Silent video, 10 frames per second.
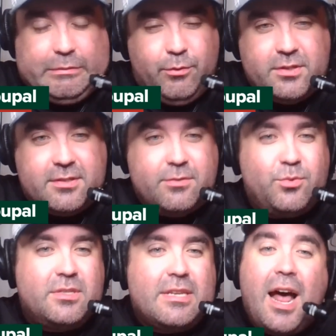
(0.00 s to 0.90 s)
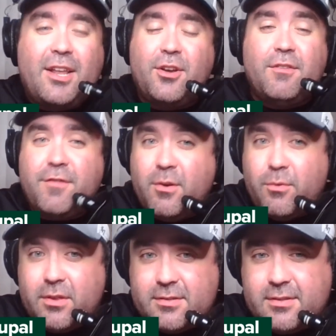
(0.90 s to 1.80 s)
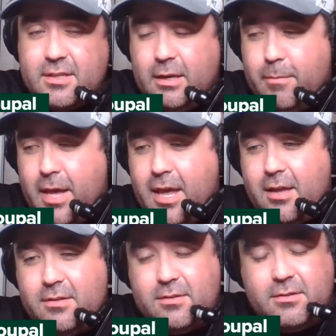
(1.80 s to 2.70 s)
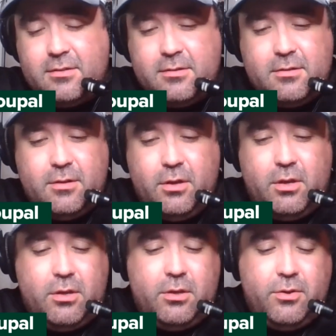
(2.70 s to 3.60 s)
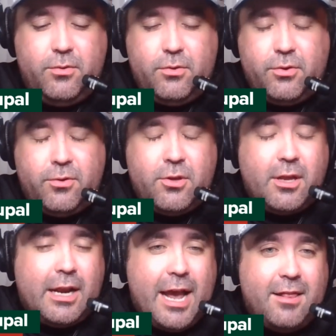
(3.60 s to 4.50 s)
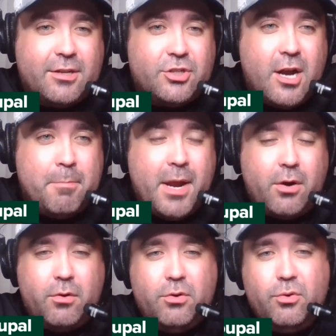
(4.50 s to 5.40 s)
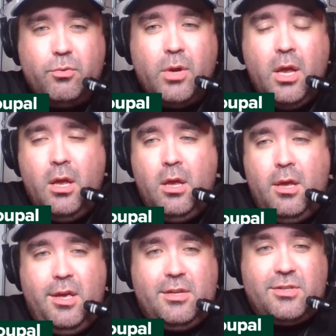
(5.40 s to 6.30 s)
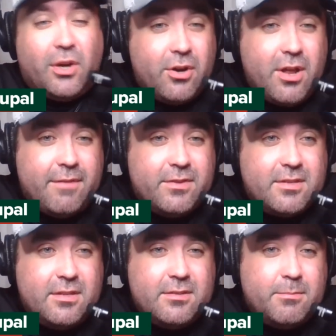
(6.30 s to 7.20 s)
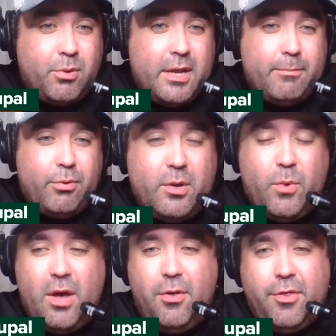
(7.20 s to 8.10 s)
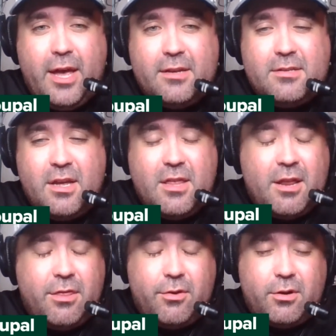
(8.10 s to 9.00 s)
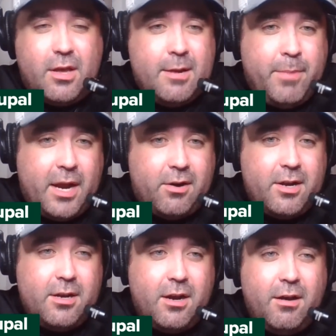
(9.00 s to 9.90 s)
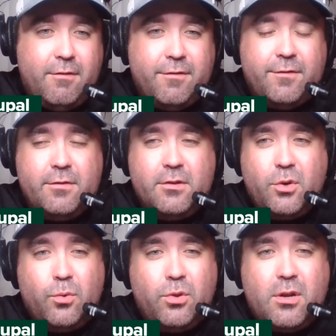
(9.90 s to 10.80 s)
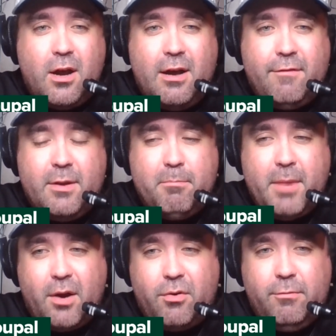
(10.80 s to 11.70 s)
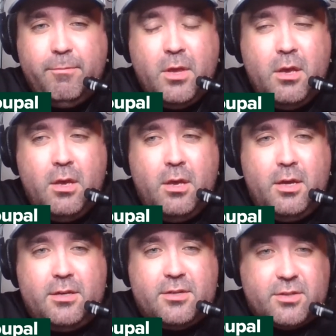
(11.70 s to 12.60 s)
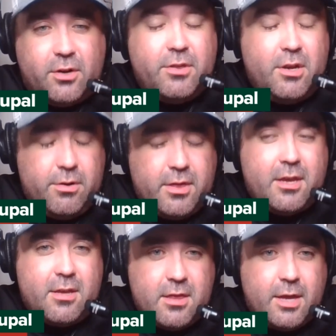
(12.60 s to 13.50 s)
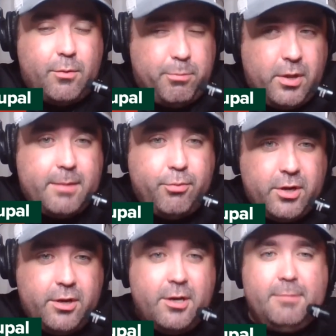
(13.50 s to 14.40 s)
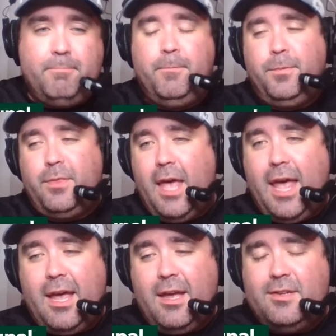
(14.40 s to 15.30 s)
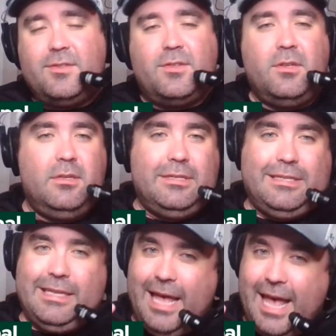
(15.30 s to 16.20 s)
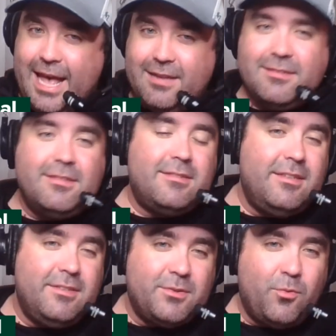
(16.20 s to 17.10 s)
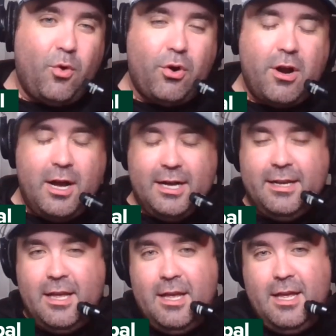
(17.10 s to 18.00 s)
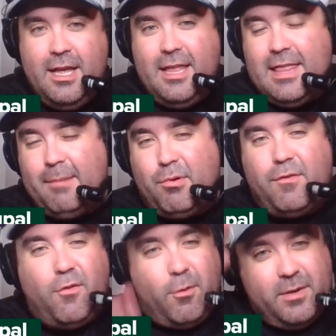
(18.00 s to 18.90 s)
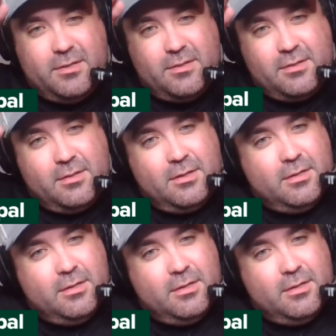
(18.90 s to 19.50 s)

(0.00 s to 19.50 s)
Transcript: was was not a good fit with this team. And you look at a guy like John Merrill, who started off the season playing well. That uh, that third line pairing of Kulikov and Merrill to start the year, they they were playing pretty good. And as the season wore on, that performance